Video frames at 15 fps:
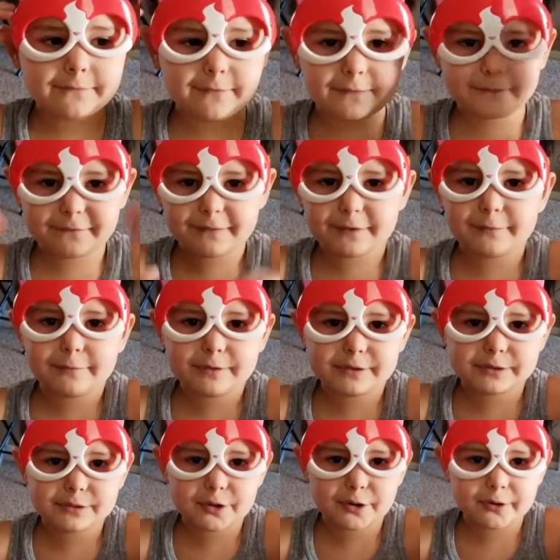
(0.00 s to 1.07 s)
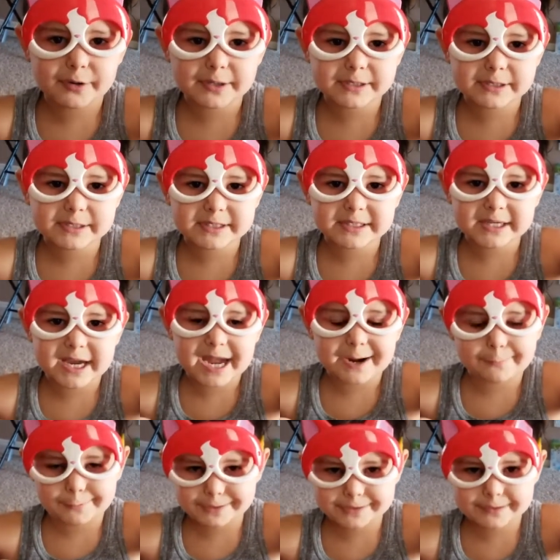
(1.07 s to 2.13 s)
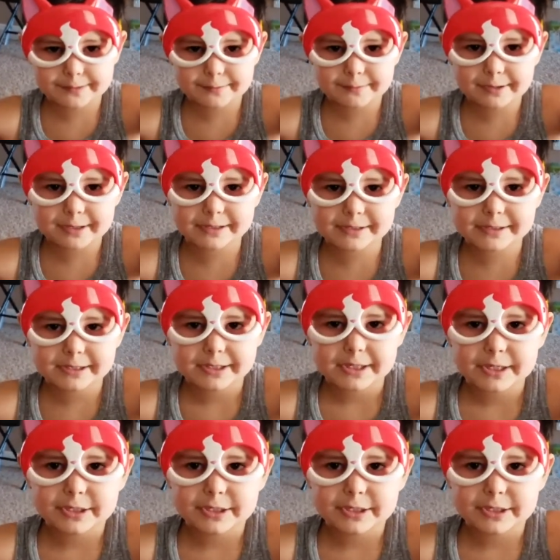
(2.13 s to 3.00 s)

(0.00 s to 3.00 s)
reviewing toys at restaurants?